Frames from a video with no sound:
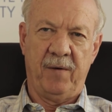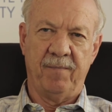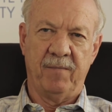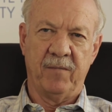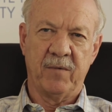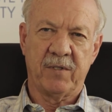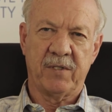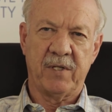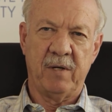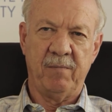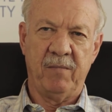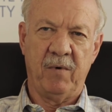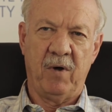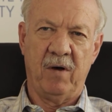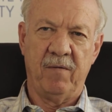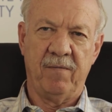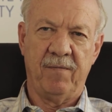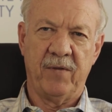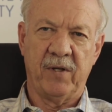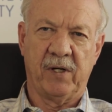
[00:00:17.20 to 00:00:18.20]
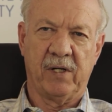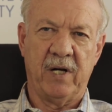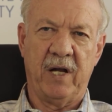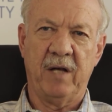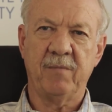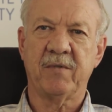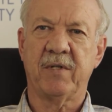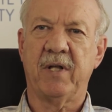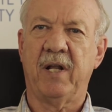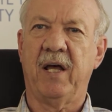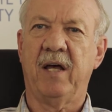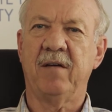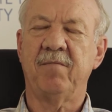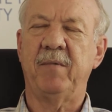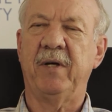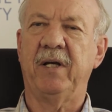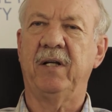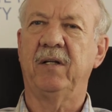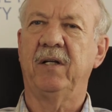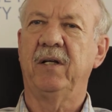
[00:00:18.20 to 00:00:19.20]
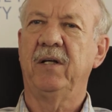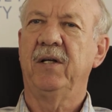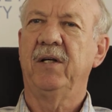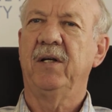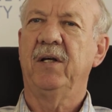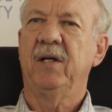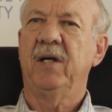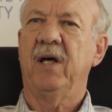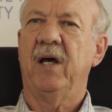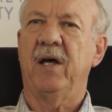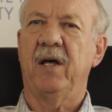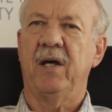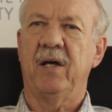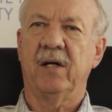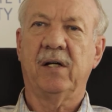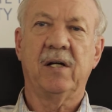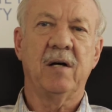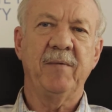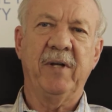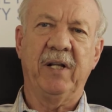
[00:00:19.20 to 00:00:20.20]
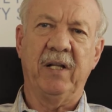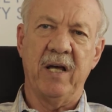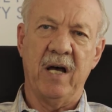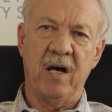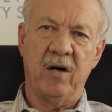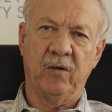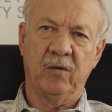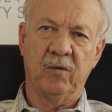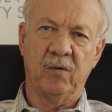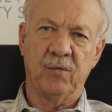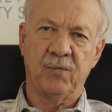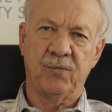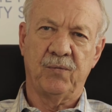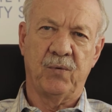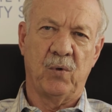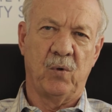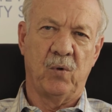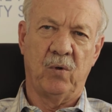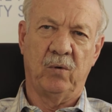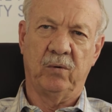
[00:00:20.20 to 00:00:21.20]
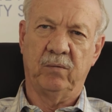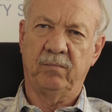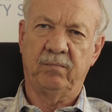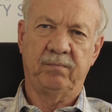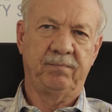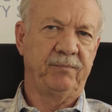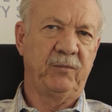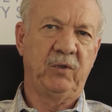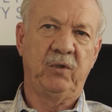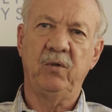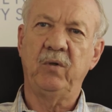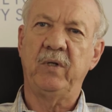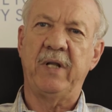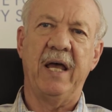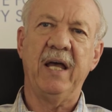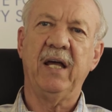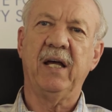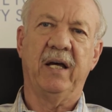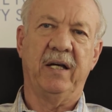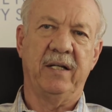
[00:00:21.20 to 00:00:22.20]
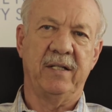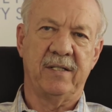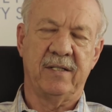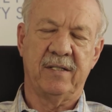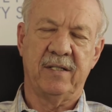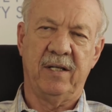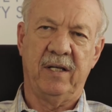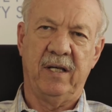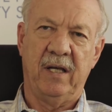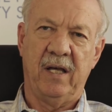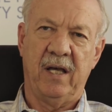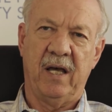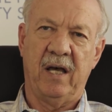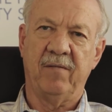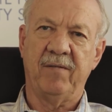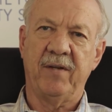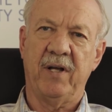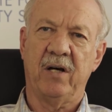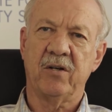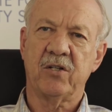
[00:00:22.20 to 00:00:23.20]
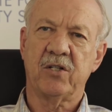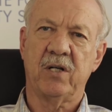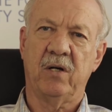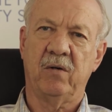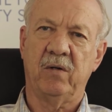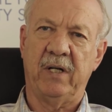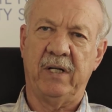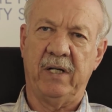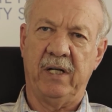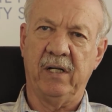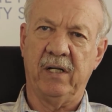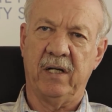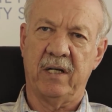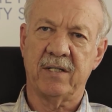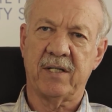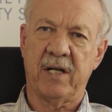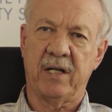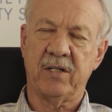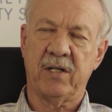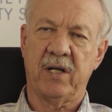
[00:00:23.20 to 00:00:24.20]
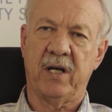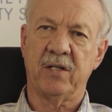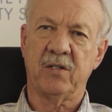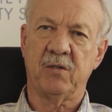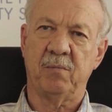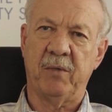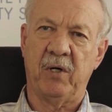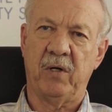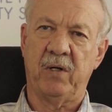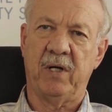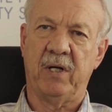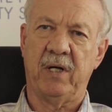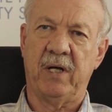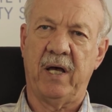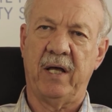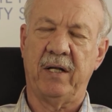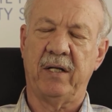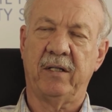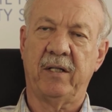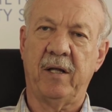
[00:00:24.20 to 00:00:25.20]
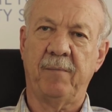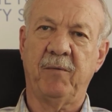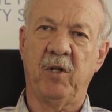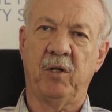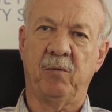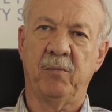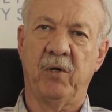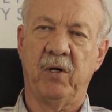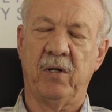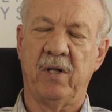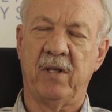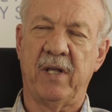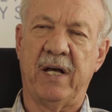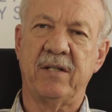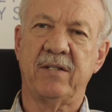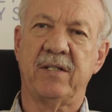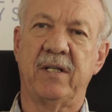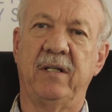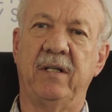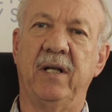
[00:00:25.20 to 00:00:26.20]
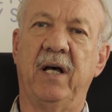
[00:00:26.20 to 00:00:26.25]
some of the crimes that have been coming down for 2 decades have now shown an increase, such as murder and attempted murder, that's